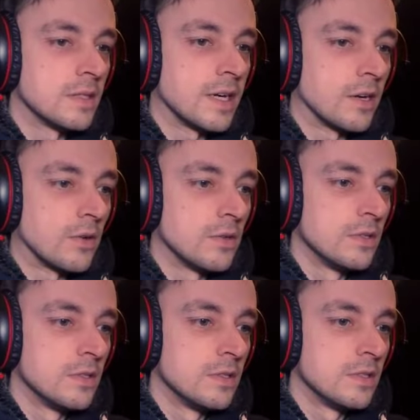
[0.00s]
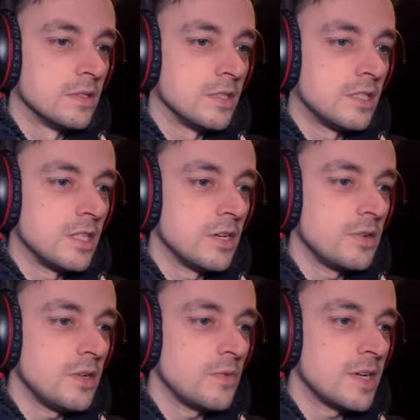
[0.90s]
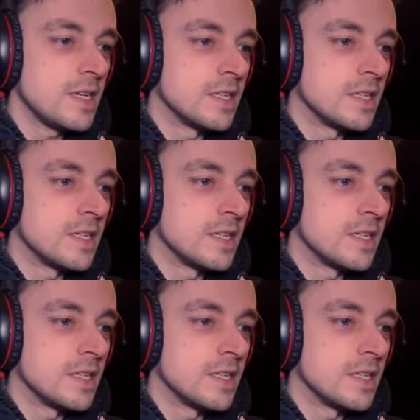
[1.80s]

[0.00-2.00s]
Hang on. Is the only way